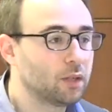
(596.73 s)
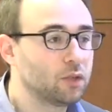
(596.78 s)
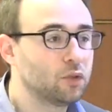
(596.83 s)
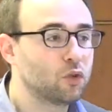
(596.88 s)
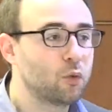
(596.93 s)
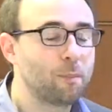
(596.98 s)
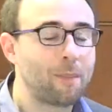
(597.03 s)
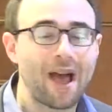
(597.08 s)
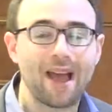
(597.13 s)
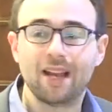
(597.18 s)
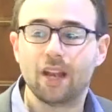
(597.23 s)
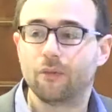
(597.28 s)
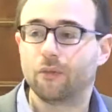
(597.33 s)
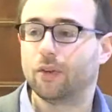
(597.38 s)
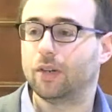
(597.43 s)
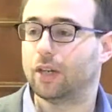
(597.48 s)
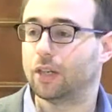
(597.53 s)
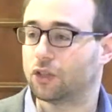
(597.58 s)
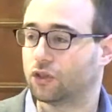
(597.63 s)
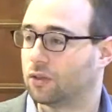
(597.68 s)
And so by
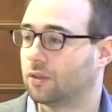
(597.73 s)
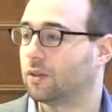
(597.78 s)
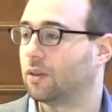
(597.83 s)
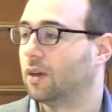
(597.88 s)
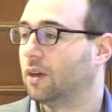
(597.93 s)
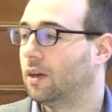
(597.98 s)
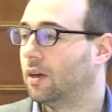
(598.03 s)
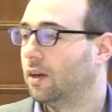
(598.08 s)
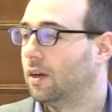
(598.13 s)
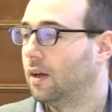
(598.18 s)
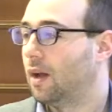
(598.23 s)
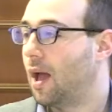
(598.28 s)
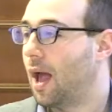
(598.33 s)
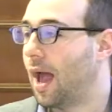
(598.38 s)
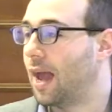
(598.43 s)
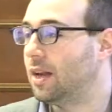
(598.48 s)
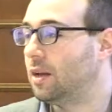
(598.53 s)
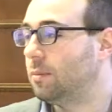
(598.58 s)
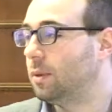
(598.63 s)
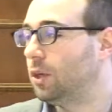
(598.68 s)
definition,
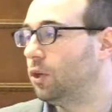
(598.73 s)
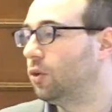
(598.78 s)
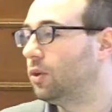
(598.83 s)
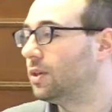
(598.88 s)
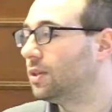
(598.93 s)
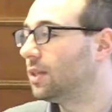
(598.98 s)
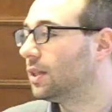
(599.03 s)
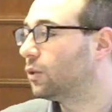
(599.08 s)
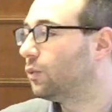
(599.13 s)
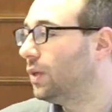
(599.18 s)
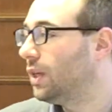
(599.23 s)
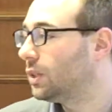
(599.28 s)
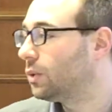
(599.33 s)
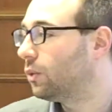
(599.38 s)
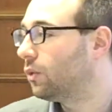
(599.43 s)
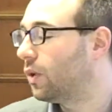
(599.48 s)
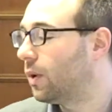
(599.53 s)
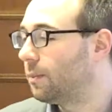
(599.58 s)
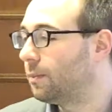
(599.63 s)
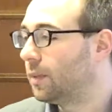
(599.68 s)
anybody who disagrees
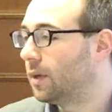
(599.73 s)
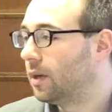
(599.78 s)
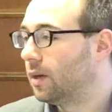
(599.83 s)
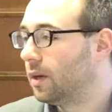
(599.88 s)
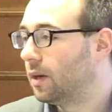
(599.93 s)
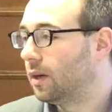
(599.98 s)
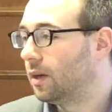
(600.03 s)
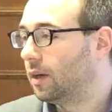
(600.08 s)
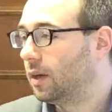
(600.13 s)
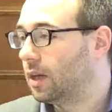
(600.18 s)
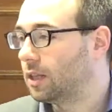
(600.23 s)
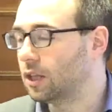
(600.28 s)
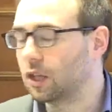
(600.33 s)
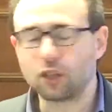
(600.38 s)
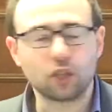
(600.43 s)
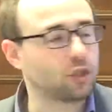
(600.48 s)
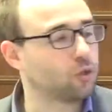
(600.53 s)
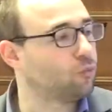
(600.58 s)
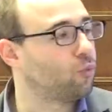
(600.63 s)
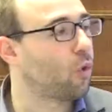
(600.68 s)
with them is
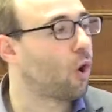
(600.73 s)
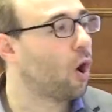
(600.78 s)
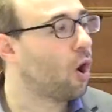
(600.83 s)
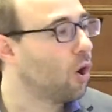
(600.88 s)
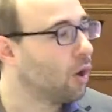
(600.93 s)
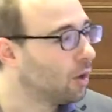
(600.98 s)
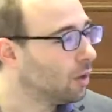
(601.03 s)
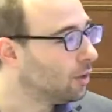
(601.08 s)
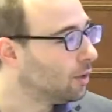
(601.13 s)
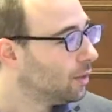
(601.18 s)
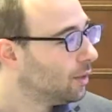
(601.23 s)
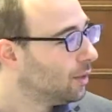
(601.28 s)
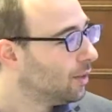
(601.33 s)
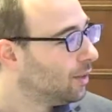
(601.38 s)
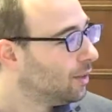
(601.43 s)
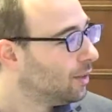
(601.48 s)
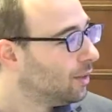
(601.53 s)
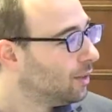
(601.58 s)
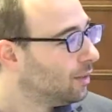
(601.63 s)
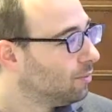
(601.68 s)
not just wrong,
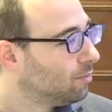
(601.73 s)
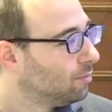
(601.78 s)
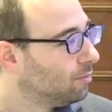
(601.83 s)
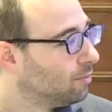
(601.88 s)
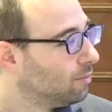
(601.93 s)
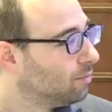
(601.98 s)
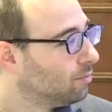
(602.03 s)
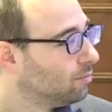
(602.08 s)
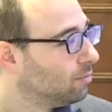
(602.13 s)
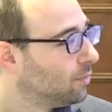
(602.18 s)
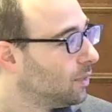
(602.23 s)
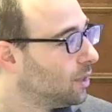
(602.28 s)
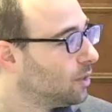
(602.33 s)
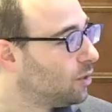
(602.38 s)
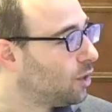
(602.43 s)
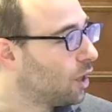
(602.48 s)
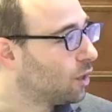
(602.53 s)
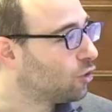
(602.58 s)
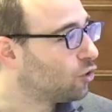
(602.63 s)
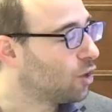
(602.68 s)

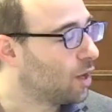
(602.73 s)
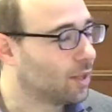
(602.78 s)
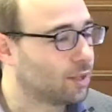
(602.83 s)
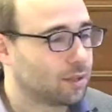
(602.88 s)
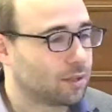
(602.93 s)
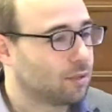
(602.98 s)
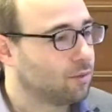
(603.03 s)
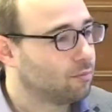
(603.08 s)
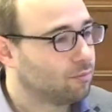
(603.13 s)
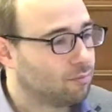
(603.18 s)
it's not just